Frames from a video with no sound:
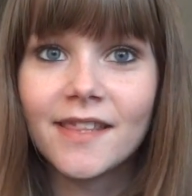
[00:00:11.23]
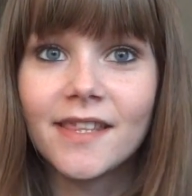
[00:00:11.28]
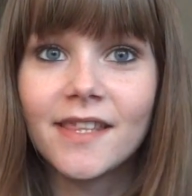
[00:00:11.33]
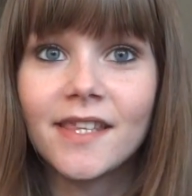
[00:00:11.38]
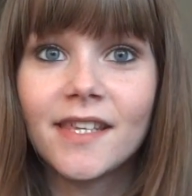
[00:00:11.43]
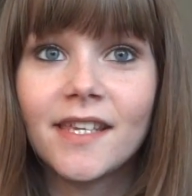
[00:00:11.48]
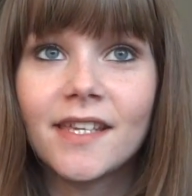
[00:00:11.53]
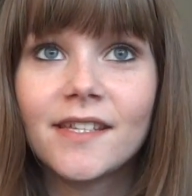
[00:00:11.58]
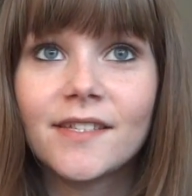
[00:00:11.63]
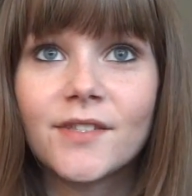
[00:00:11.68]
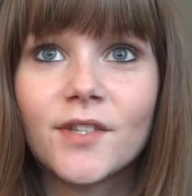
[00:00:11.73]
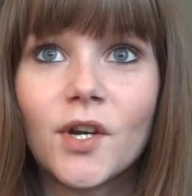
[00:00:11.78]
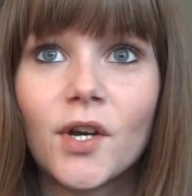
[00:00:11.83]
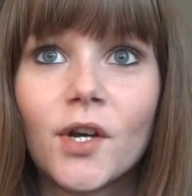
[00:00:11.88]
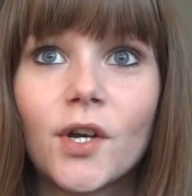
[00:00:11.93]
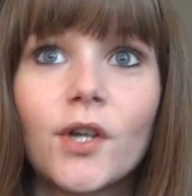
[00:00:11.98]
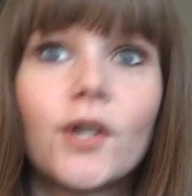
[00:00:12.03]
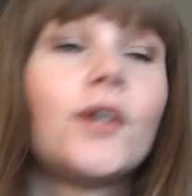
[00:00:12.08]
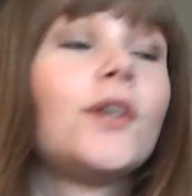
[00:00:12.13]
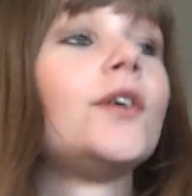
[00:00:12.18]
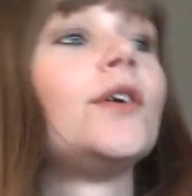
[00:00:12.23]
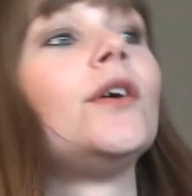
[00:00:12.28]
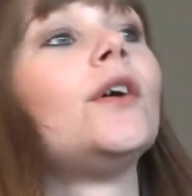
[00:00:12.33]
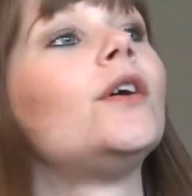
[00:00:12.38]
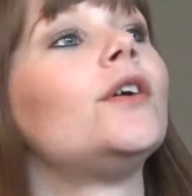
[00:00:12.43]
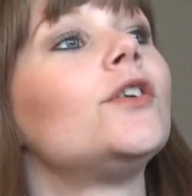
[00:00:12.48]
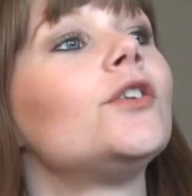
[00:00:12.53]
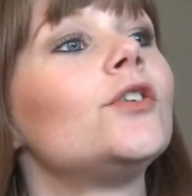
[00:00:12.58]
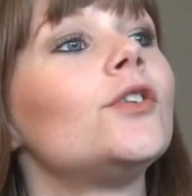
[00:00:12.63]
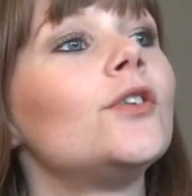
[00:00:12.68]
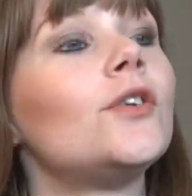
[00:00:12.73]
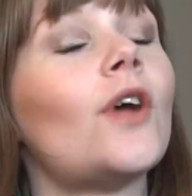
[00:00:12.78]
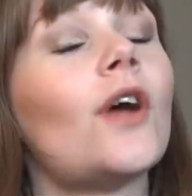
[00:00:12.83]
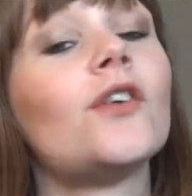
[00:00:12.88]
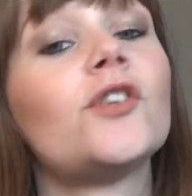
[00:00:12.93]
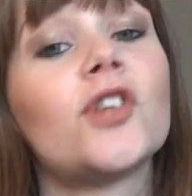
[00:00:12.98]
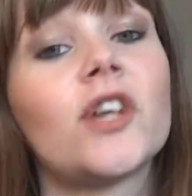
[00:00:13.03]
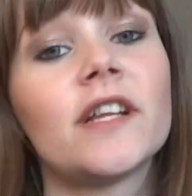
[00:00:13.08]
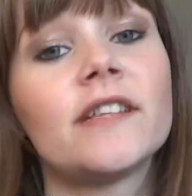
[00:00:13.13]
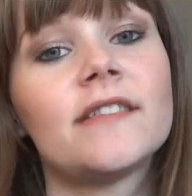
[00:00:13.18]
These are,
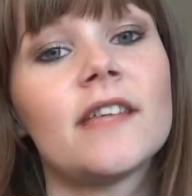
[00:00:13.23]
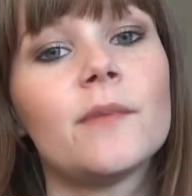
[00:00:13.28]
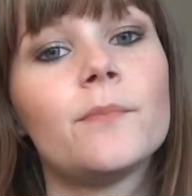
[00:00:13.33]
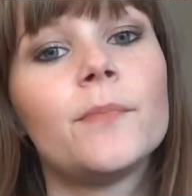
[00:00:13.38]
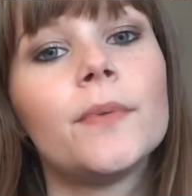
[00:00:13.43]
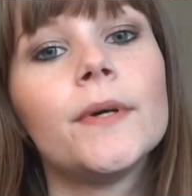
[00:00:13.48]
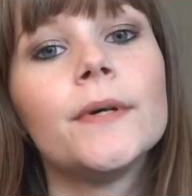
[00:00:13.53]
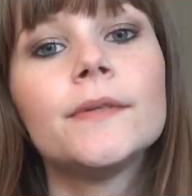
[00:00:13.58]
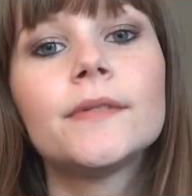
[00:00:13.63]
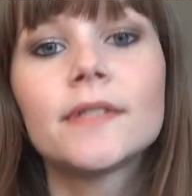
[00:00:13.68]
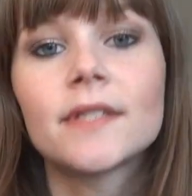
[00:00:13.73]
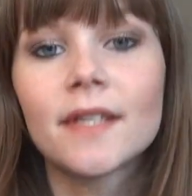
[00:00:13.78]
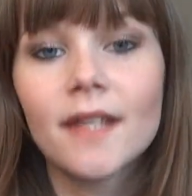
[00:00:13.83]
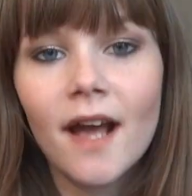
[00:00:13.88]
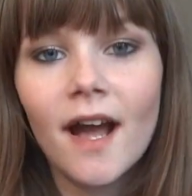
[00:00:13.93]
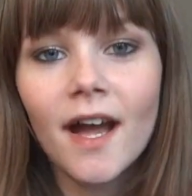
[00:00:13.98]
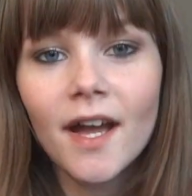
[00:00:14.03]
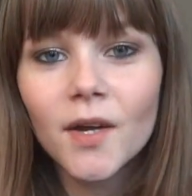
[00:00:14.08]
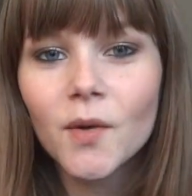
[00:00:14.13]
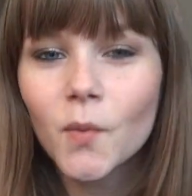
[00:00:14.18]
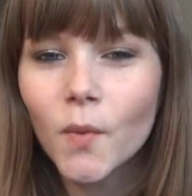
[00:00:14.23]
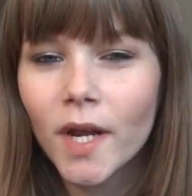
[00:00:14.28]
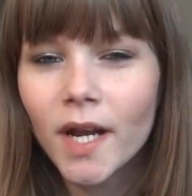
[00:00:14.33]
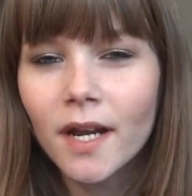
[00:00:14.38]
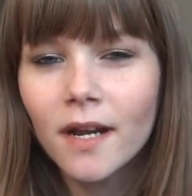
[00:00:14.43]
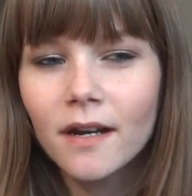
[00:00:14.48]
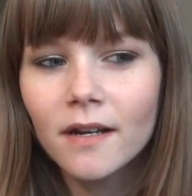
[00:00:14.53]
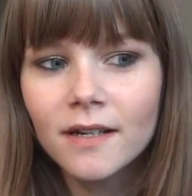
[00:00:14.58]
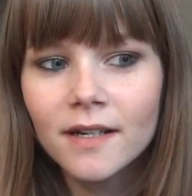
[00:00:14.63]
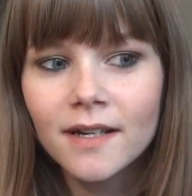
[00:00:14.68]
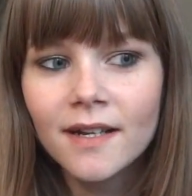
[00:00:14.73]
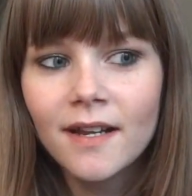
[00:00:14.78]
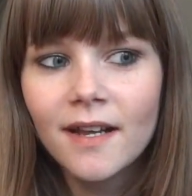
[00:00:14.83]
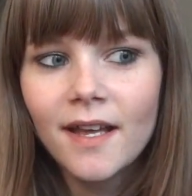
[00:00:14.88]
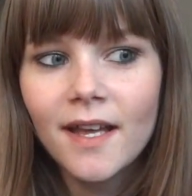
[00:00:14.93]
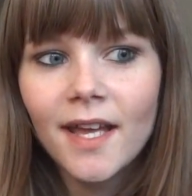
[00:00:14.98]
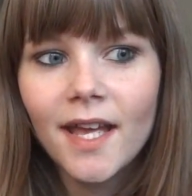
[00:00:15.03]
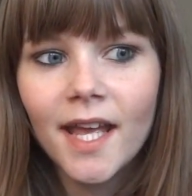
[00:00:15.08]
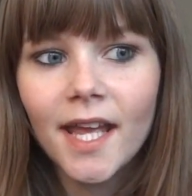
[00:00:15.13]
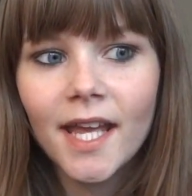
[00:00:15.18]
should I say, boots that I wear,
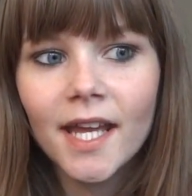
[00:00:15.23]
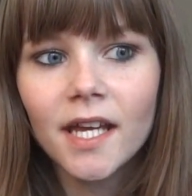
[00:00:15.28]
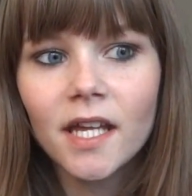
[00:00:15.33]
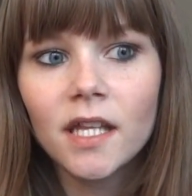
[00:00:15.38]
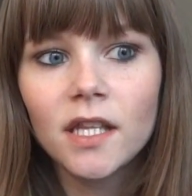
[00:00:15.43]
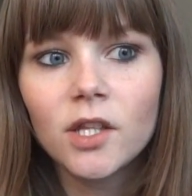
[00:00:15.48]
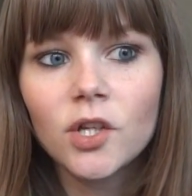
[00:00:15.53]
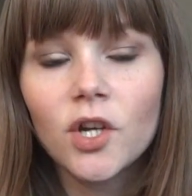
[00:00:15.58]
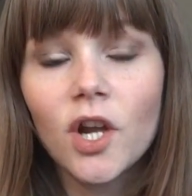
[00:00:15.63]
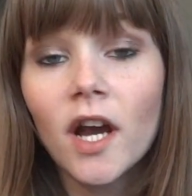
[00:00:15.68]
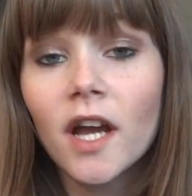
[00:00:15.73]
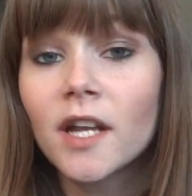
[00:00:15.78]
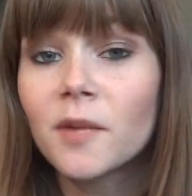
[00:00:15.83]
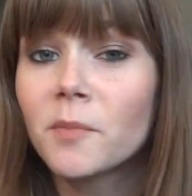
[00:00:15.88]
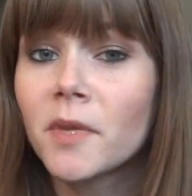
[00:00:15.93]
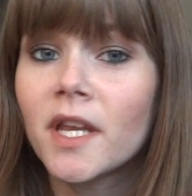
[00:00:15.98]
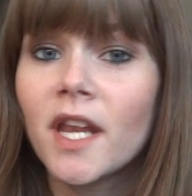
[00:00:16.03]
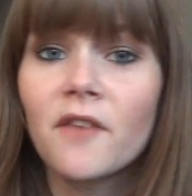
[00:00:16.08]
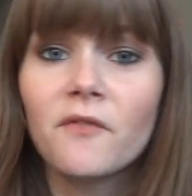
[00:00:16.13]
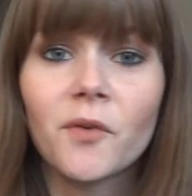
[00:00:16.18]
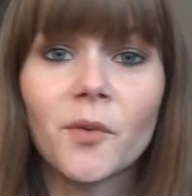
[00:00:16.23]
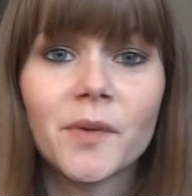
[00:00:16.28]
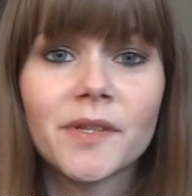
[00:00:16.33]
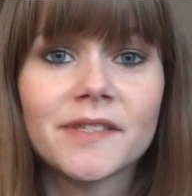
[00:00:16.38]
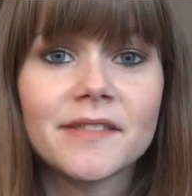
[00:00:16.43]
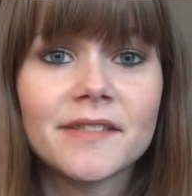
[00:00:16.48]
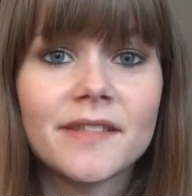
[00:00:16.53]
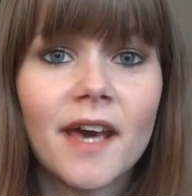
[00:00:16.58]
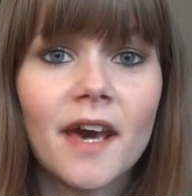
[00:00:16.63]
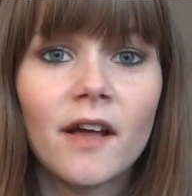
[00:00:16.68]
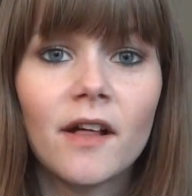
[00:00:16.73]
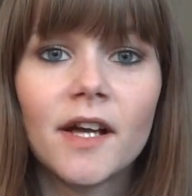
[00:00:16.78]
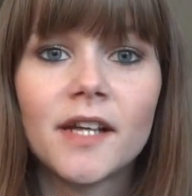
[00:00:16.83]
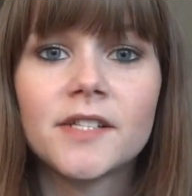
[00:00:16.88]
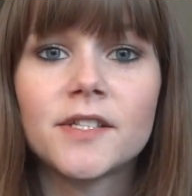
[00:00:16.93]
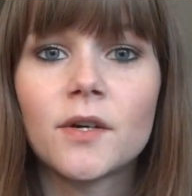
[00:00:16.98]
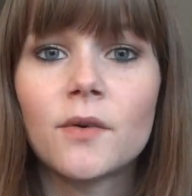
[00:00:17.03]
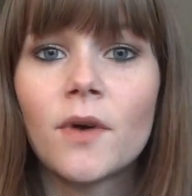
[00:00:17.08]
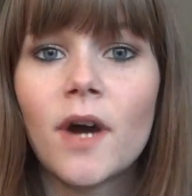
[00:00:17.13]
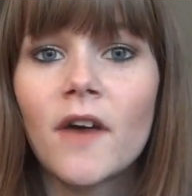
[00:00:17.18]
and they're not going to be in everyone's style. I
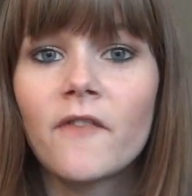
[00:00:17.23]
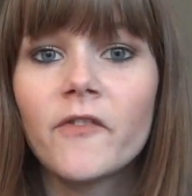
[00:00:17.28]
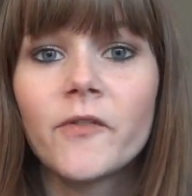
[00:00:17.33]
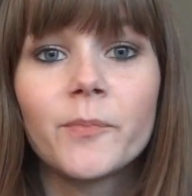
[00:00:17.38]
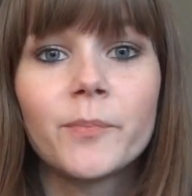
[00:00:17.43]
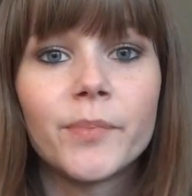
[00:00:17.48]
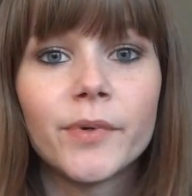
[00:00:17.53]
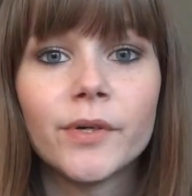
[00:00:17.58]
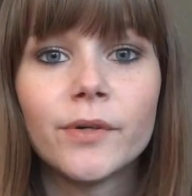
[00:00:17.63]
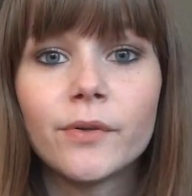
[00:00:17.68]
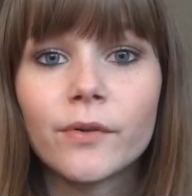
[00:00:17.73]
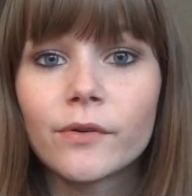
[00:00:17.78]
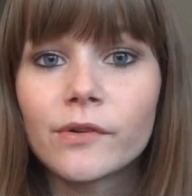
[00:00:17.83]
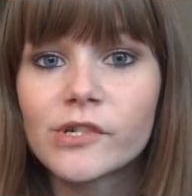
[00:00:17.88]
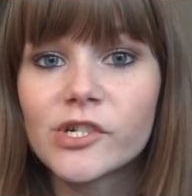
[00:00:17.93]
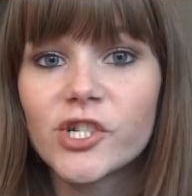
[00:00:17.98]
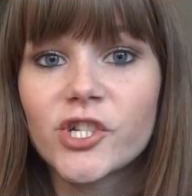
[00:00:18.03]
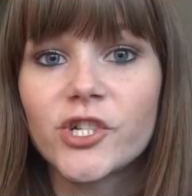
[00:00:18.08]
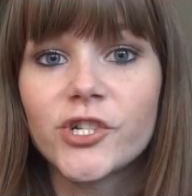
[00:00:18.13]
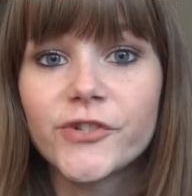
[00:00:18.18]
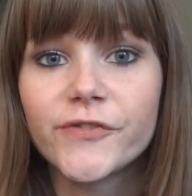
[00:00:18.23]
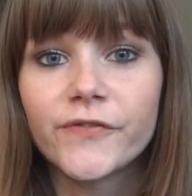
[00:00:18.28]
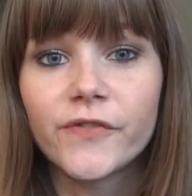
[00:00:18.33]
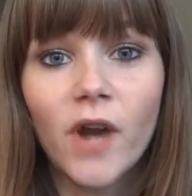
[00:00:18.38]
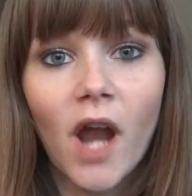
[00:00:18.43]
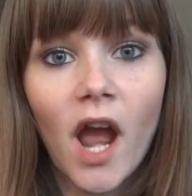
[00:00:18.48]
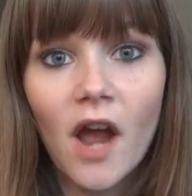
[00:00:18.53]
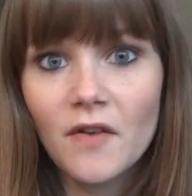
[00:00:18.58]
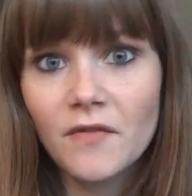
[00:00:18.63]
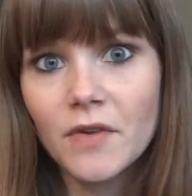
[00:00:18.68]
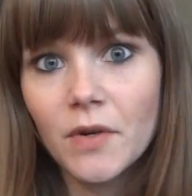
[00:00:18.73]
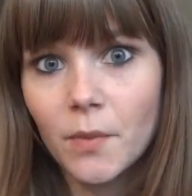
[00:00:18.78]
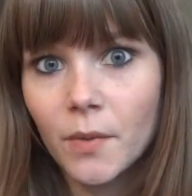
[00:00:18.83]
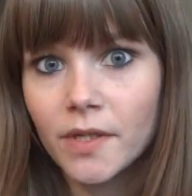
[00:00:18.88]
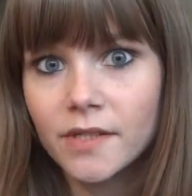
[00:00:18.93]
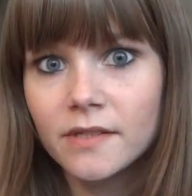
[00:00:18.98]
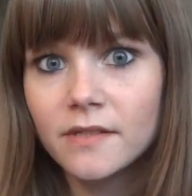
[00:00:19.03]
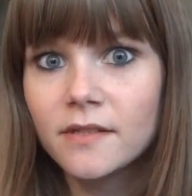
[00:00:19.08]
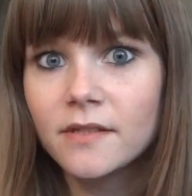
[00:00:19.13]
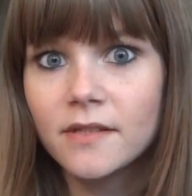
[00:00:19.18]
don't have a boot or a shoe for
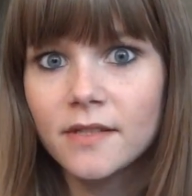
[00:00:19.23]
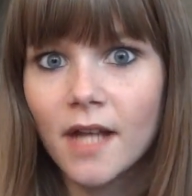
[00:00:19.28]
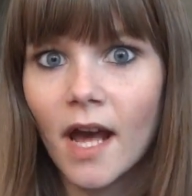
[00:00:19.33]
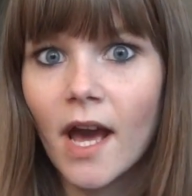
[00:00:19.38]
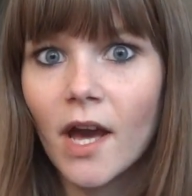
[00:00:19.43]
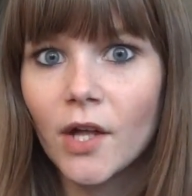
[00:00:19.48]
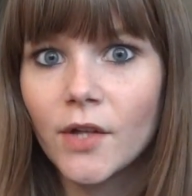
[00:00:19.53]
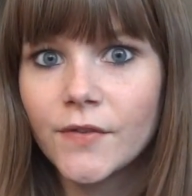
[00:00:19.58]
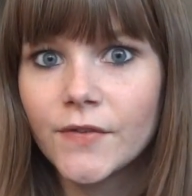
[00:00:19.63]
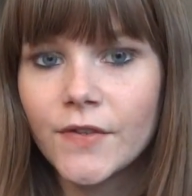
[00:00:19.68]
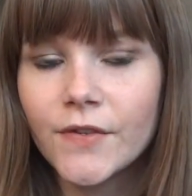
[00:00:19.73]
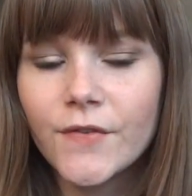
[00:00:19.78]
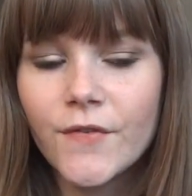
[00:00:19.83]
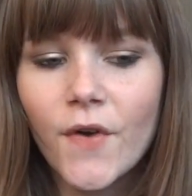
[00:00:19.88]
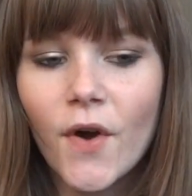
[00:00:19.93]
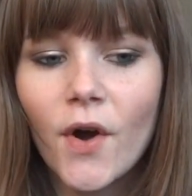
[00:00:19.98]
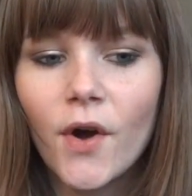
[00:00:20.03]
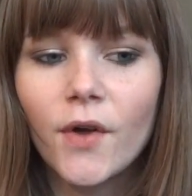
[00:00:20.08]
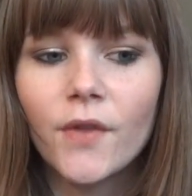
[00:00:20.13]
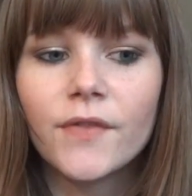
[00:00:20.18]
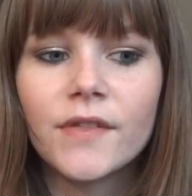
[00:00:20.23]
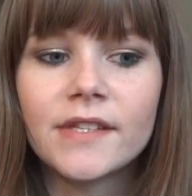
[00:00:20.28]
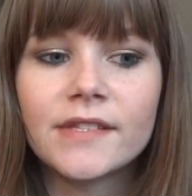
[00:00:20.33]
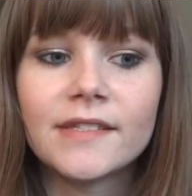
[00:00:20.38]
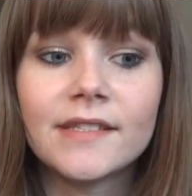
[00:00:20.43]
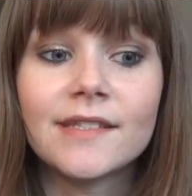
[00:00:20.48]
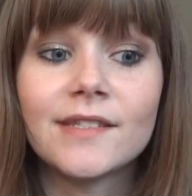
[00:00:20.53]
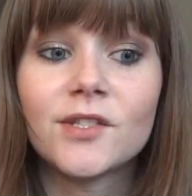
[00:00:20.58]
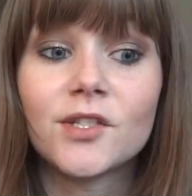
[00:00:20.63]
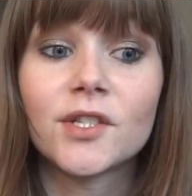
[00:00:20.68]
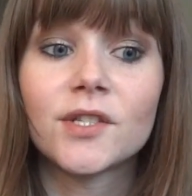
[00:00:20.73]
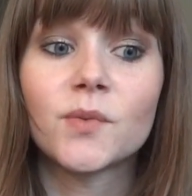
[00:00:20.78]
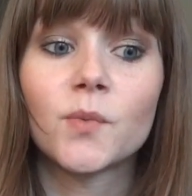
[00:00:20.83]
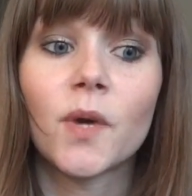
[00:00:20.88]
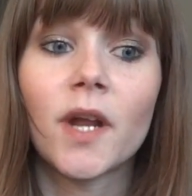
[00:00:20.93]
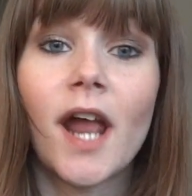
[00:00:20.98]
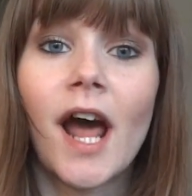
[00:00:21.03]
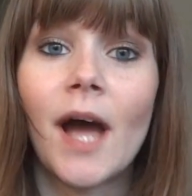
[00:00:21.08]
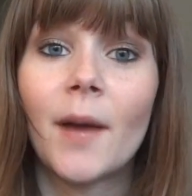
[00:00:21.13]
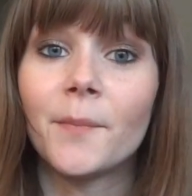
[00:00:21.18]
everyone's style for fall. This is just
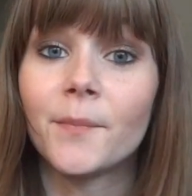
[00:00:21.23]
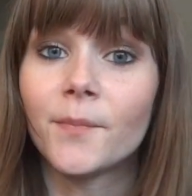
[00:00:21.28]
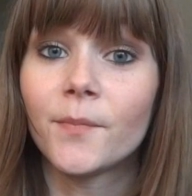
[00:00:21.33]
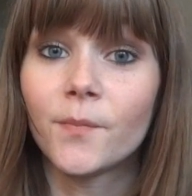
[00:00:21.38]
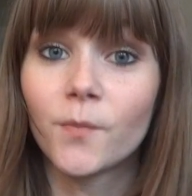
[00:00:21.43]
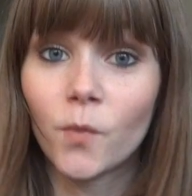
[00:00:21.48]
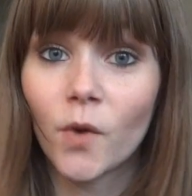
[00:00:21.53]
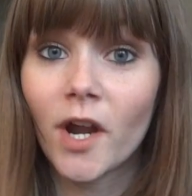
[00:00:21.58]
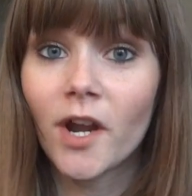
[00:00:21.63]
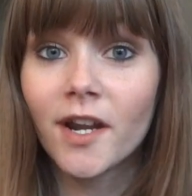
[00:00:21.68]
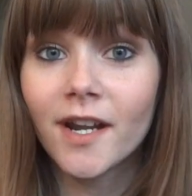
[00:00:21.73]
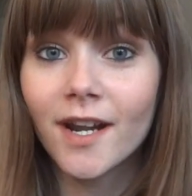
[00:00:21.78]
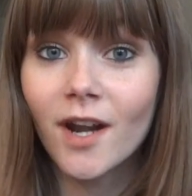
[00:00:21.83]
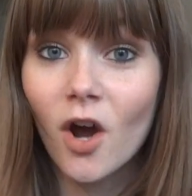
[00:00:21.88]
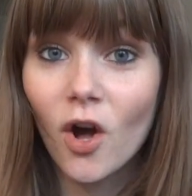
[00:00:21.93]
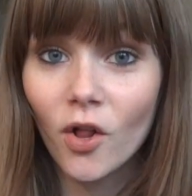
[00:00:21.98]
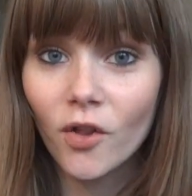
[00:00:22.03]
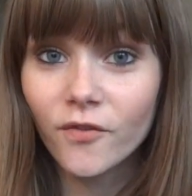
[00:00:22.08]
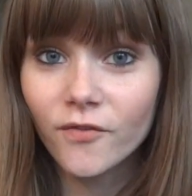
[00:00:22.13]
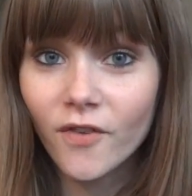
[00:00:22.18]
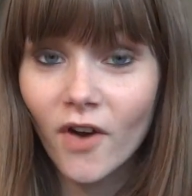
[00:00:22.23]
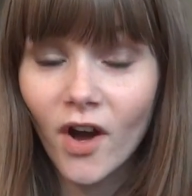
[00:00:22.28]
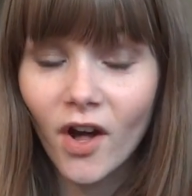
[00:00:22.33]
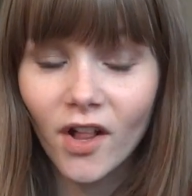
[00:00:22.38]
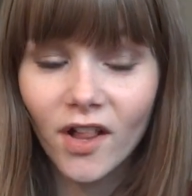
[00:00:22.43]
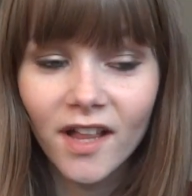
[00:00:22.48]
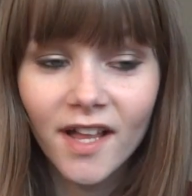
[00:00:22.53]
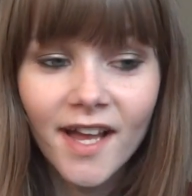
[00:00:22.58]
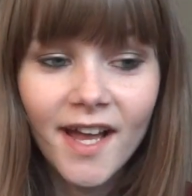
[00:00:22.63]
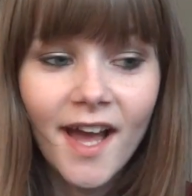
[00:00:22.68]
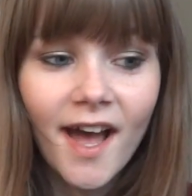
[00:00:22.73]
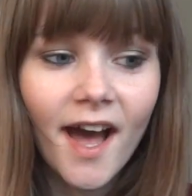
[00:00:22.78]
what I'm wearing all fall.